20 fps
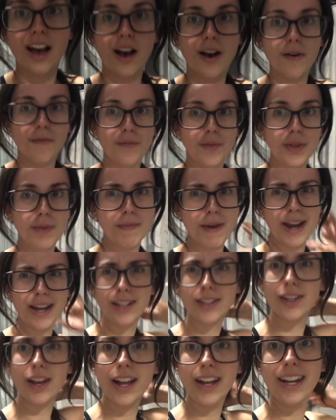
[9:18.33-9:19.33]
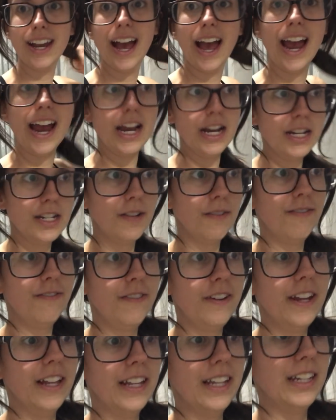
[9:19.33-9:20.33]
Um, with my anxiety, I hate
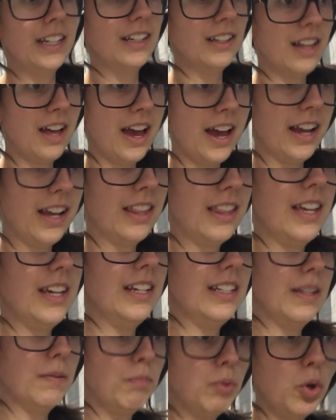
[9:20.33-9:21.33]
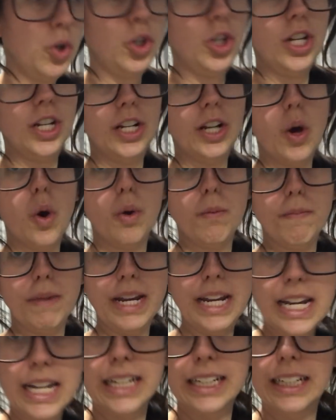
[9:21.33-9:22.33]
feeling like things are pushing on
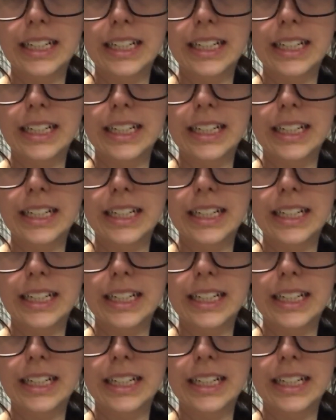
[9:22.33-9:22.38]
me.